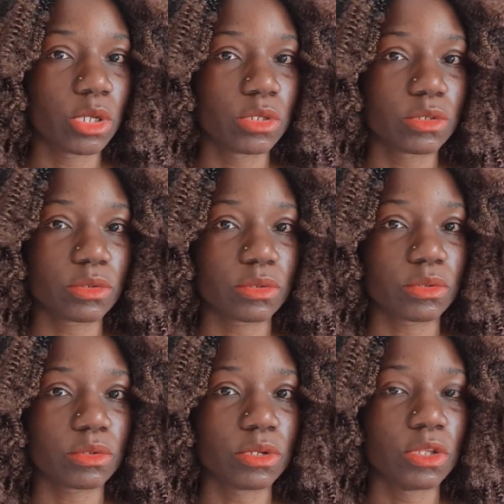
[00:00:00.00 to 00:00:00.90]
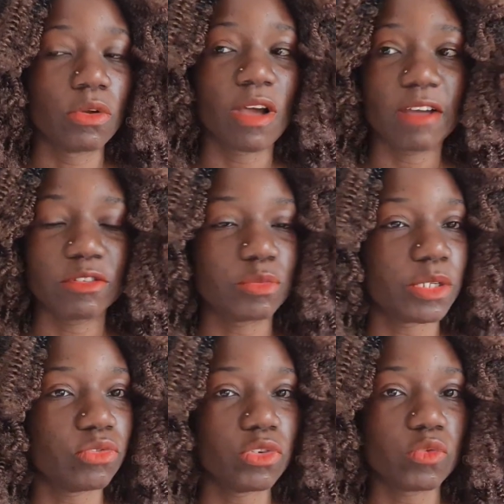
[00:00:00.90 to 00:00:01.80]
So you have to be
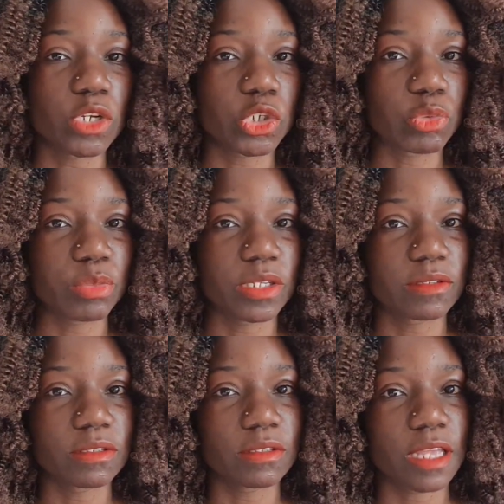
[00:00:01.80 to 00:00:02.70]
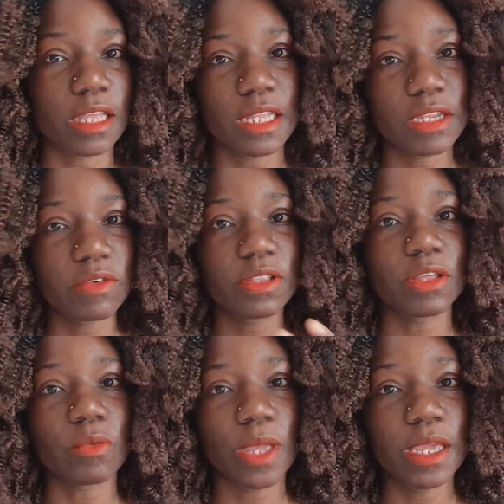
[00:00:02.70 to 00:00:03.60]
doing your shoppings either during the
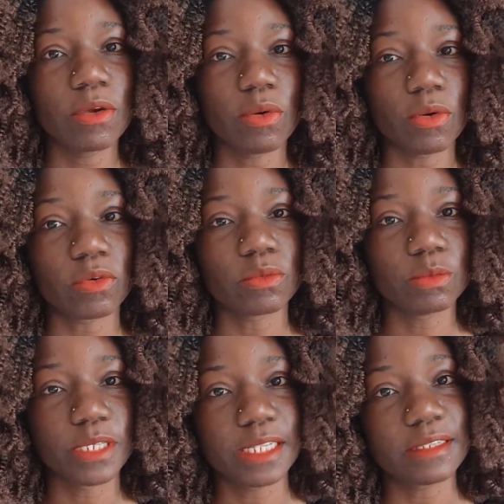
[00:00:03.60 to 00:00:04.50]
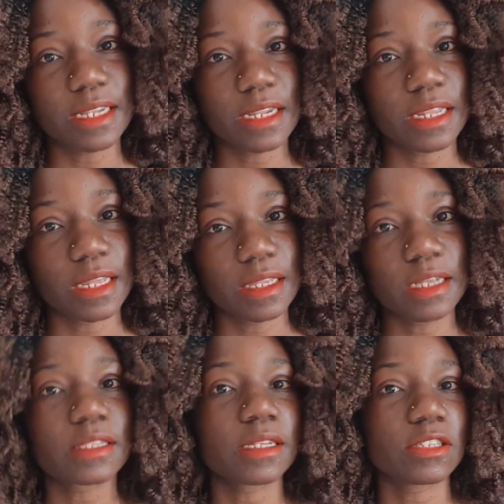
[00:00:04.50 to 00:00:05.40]
week or till Saturday
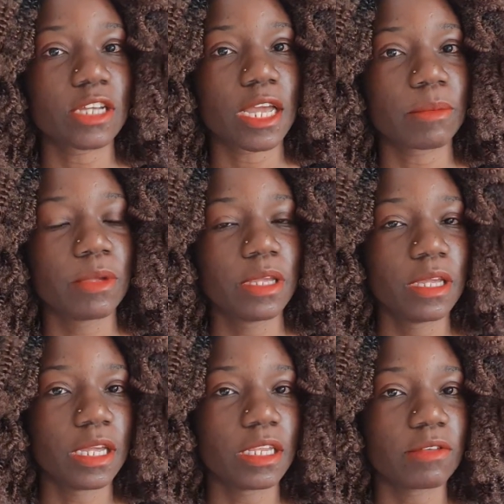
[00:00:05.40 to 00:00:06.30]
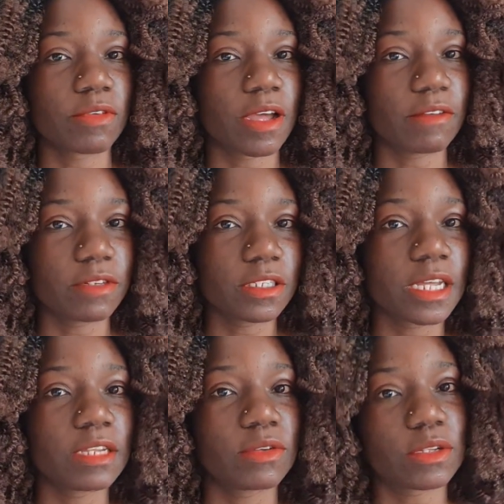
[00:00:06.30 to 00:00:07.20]
at that time. And if you haven't
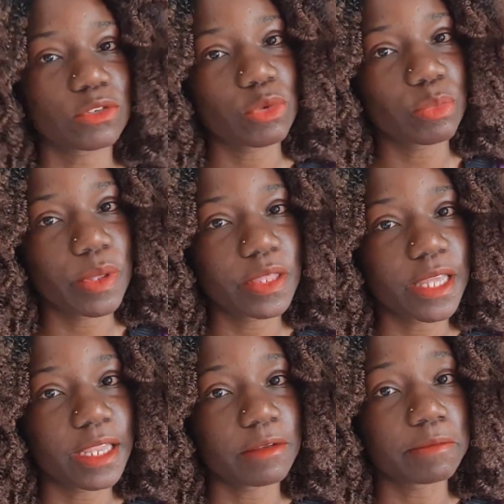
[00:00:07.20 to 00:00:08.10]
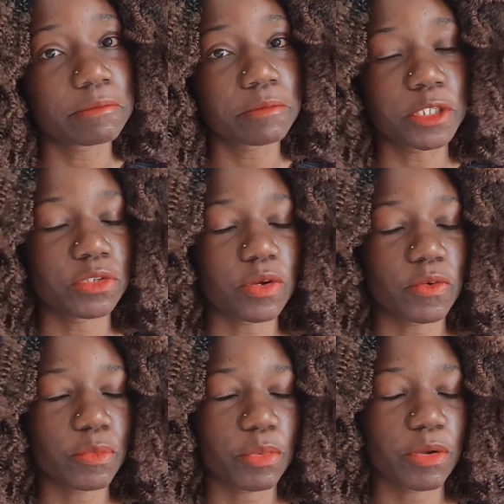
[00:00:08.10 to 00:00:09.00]
done your shopping, then it's your
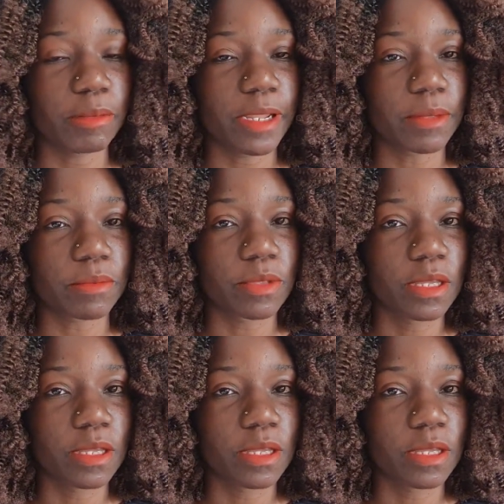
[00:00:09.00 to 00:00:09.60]
own problem.